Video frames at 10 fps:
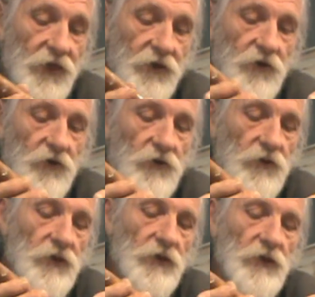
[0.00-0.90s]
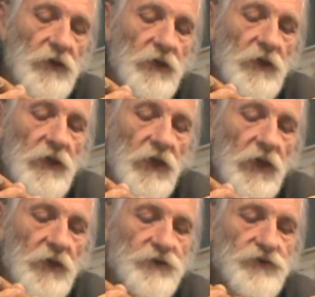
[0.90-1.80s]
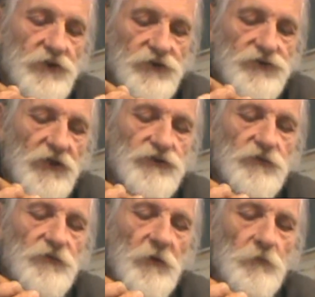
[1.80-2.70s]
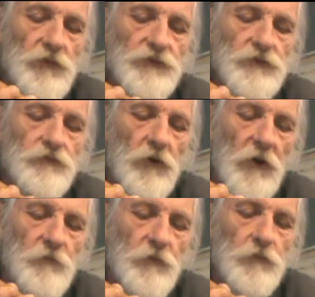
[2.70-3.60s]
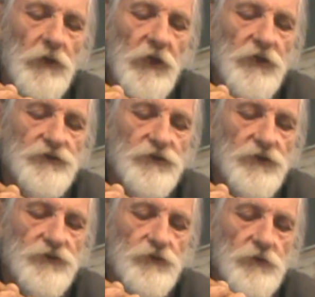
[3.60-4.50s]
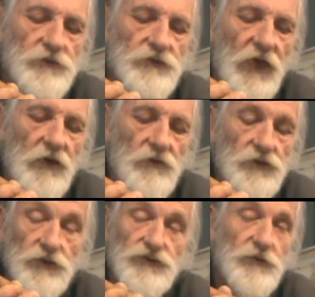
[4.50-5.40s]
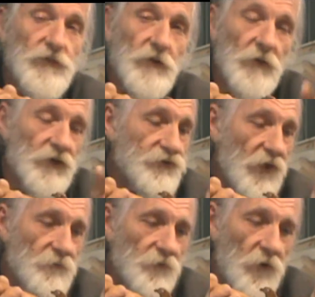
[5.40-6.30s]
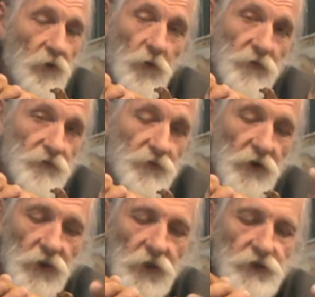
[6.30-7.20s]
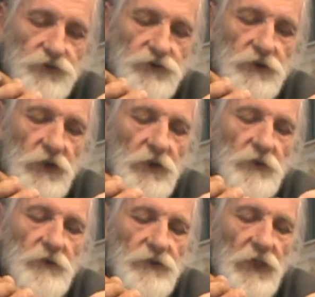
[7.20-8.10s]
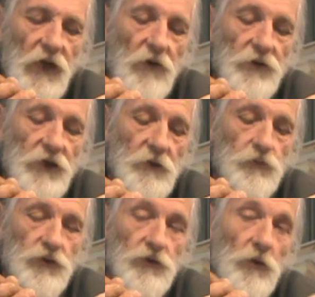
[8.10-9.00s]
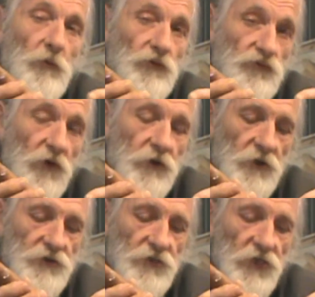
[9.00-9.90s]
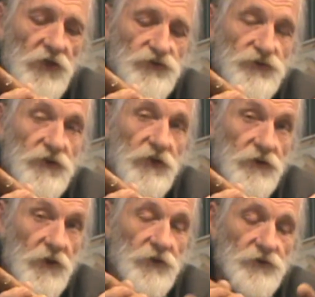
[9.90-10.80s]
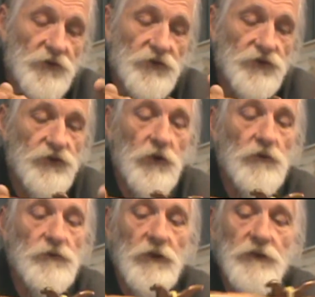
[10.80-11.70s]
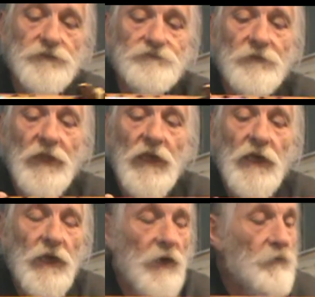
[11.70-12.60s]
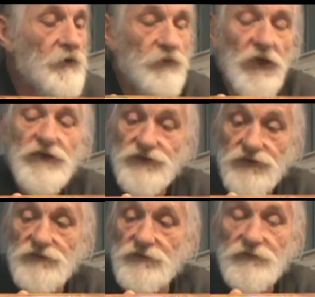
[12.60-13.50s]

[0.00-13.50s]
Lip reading: hair. And you just set your pipple at the proper place, and this one now, it used to be about that far away from the ledge. Now I got to put it almost right on the ledge to get a nice clean tone. But it plays